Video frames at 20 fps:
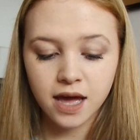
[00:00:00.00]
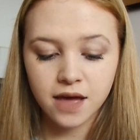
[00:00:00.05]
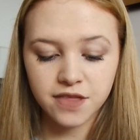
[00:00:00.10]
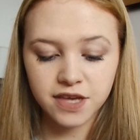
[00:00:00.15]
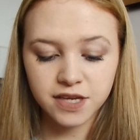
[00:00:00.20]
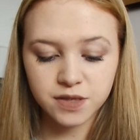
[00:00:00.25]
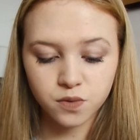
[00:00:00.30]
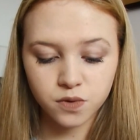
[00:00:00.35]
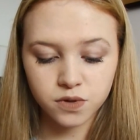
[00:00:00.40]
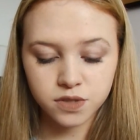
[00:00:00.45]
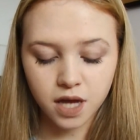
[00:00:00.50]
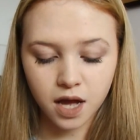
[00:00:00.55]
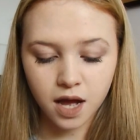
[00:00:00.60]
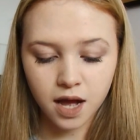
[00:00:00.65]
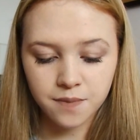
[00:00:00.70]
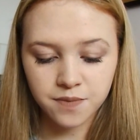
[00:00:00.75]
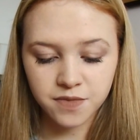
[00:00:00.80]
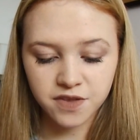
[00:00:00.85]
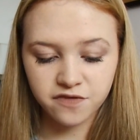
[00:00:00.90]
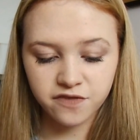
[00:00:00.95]
This was
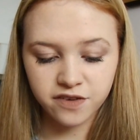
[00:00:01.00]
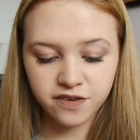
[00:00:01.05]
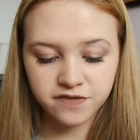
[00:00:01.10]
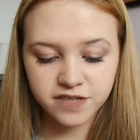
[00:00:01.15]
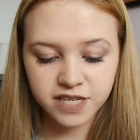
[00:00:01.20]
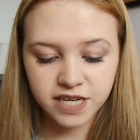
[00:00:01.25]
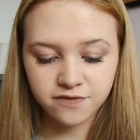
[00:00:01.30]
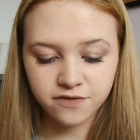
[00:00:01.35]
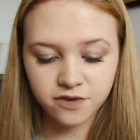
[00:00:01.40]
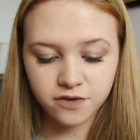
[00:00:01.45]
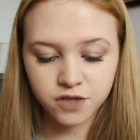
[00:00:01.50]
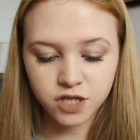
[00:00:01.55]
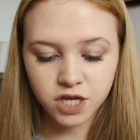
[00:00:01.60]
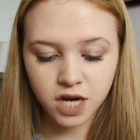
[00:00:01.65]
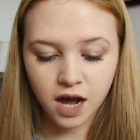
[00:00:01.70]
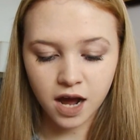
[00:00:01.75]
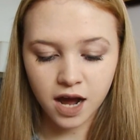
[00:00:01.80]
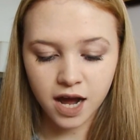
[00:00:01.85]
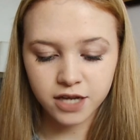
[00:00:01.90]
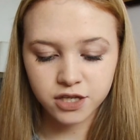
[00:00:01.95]
the 15th of
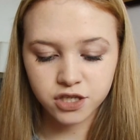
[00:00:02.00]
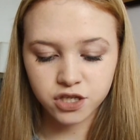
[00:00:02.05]
July